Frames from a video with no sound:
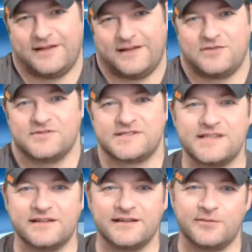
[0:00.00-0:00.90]
it was
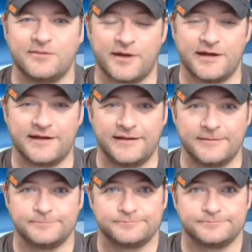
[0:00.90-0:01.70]
silly, but